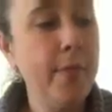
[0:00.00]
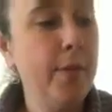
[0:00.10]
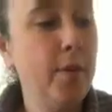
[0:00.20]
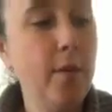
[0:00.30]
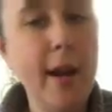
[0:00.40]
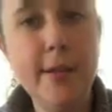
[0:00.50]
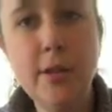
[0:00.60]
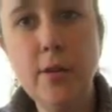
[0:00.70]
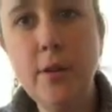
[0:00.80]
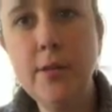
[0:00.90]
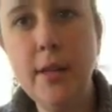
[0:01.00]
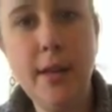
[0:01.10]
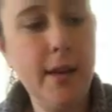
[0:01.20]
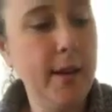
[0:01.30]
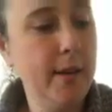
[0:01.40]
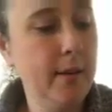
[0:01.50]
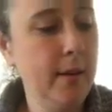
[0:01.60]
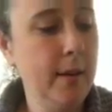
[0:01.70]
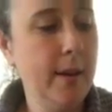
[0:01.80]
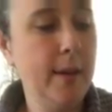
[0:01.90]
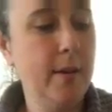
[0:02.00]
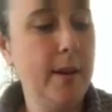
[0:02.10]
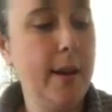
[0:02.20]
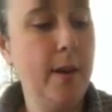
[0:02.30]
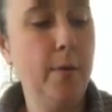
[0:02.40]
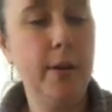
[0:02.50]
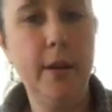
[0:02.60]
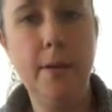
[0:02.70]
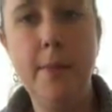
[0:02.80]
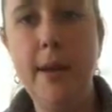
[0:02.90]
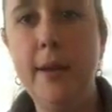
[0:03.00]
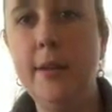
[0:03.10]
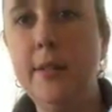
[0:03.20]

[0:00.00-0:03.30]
The grass grows again, and now we're gonna make a